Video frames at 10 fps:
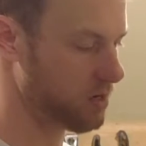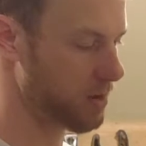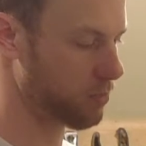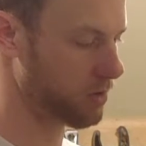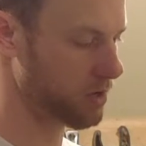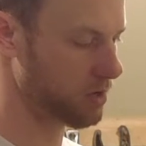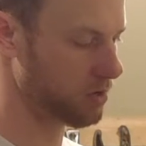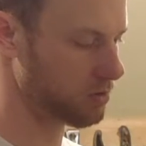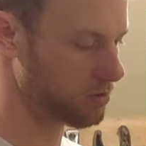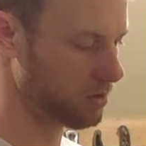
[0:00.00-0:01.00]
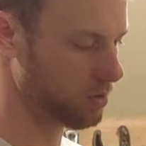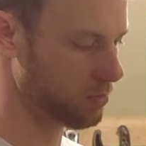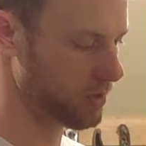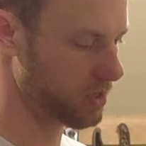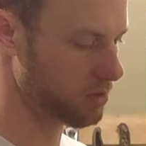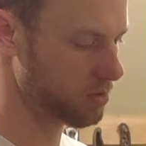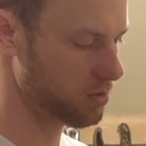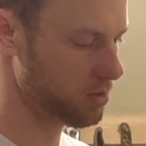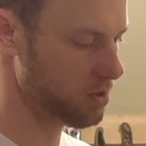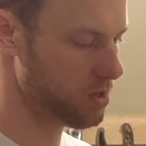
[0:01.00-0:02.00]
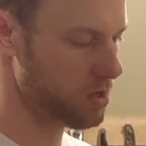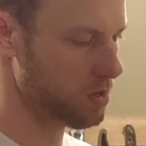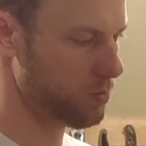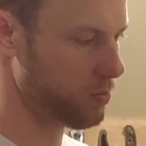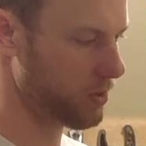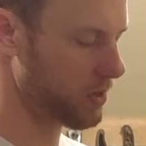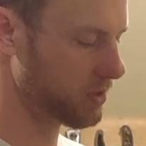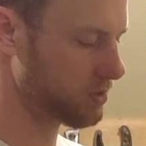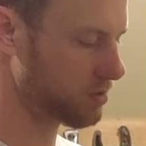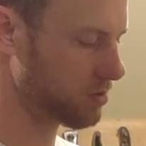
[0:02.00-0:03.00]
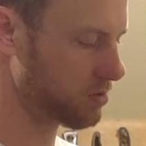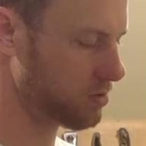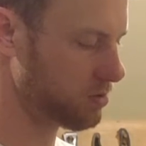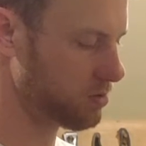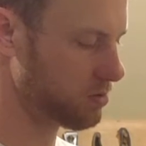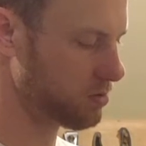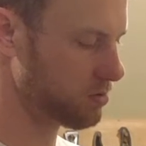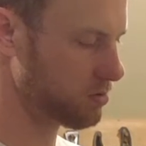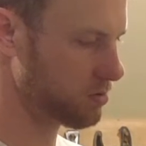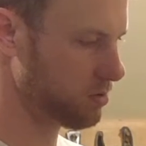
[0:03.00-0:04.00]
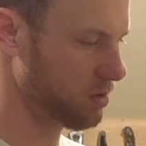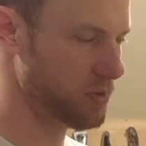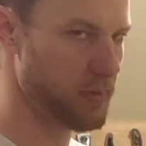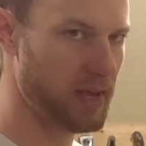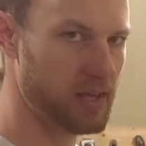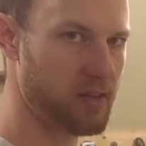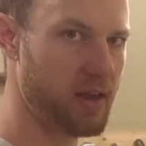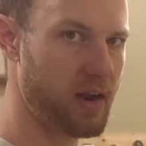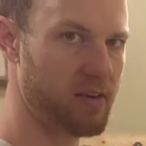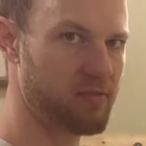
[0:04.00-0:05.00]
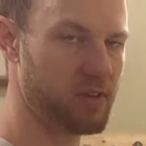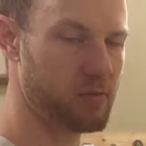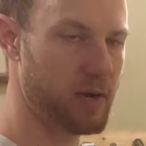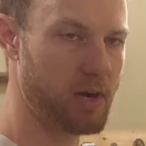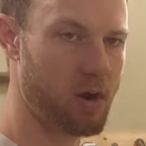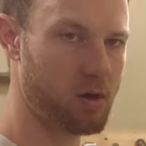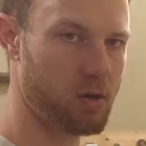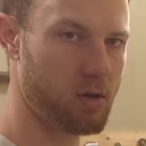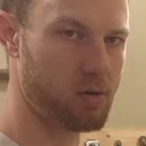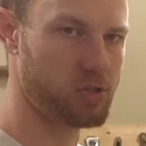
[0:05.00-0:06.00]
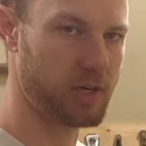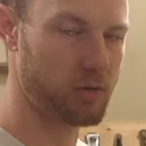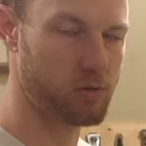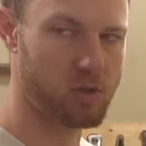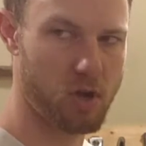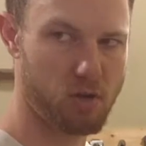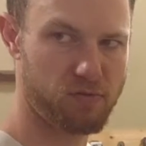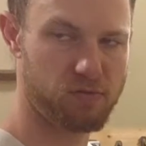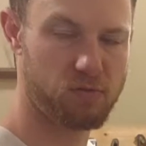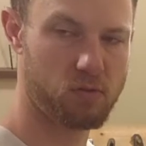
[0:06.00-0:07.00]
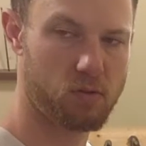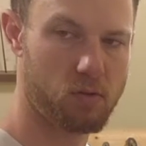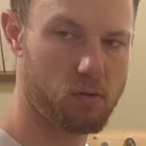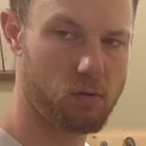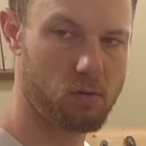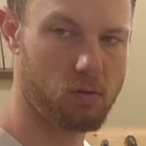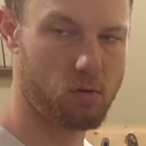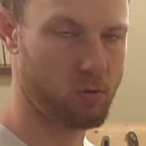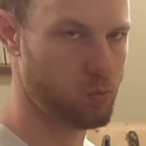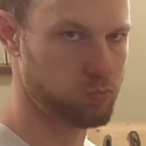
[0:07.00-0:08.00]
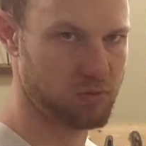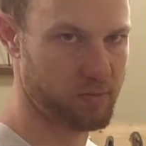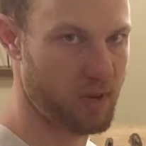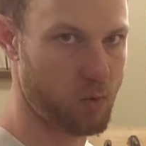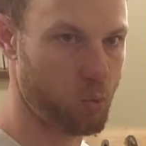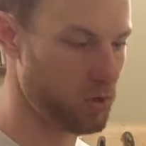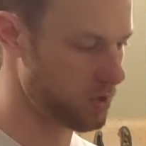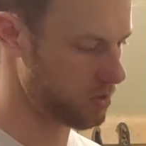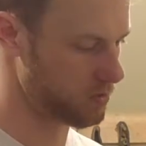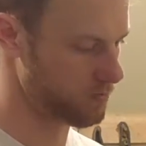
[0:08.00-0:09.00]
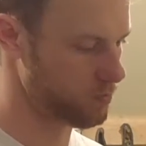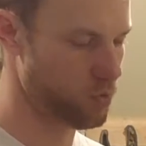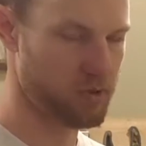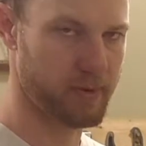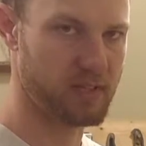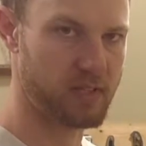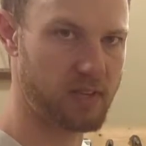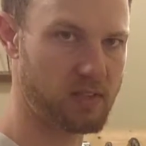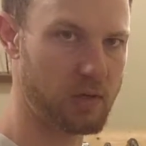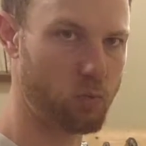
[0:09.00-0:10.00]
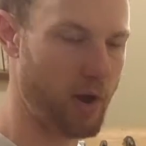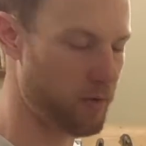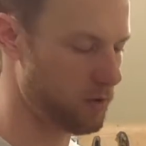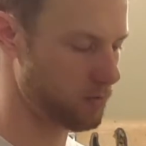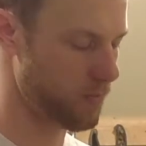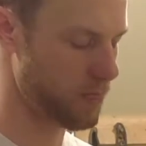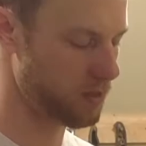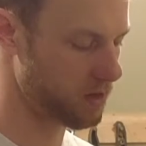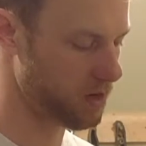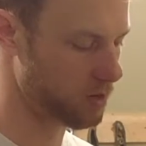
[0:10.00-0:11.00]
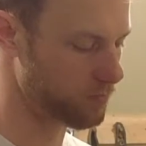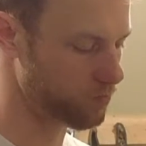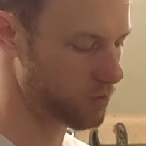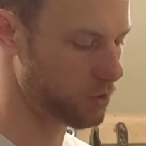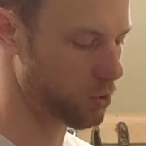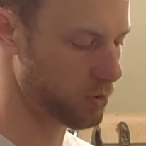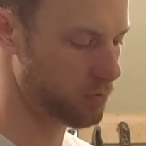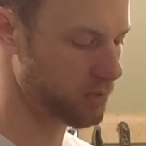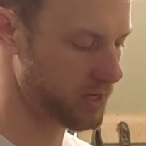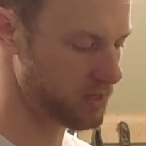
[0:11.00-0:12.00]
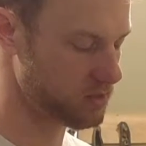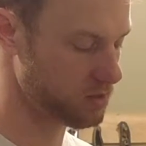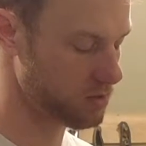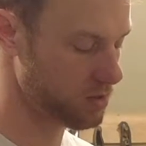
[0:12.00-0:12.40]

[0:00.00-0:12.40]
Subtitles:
taper here a little bit, but I'll be making that out of either micarta or taro tuff or some kind of wood with my CNC router, and then I'll glue it in place